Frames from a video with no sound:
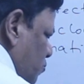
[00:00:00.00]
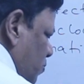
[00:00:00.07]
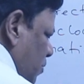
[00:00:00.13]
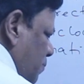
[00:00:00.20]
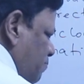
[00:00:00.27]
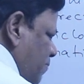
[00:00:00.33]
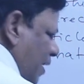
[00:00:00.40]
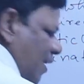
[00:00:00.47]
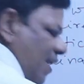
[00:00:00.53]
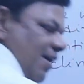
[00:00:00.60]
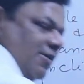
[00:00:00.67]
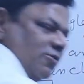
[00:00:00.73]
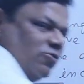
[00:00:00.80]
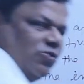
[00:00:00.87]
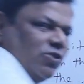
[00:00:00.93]
be
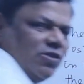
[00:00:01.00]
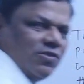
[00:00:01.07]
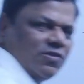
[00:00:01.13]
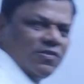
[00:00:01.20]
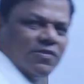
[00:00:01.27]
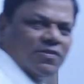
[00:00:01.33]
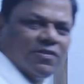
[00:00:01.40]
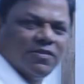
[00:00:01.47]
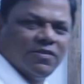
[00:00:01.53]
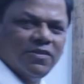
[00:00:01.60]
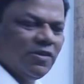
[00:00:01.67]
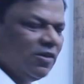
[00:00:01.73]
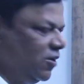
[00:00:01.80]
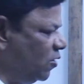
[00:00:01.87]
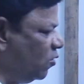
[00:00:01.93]
parallel to this.
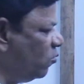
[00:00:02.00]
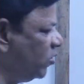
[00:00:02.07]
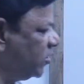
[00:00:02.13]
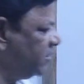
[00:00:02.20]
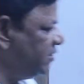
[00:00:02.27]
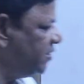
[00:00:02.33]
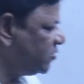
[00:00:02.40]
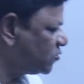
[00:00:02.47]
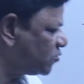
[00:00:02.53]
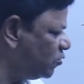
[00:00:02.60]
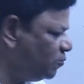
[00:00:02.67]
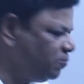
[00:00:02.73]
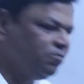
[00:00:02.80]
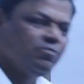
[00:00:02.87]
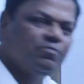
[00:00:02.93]
What is its
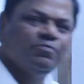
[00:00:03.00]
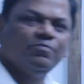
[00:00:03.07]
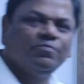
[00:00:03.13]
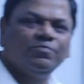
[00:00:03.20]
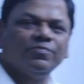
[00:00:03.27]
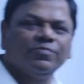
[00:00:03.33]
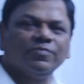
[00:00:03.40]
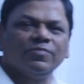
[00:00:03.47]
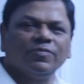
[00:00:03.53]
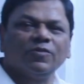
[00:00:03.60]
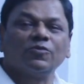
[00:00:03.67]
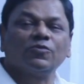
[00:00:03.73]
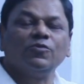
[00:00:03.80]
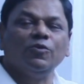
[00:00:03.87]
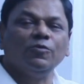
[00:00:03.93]
slope?
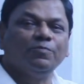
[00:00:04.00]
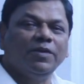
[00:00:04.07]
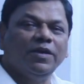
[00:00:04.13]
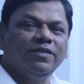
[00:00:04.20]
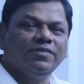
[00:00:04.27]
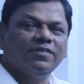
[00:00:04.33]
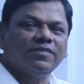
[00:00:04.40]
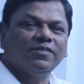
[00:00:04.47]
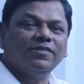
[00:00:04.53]
Slope is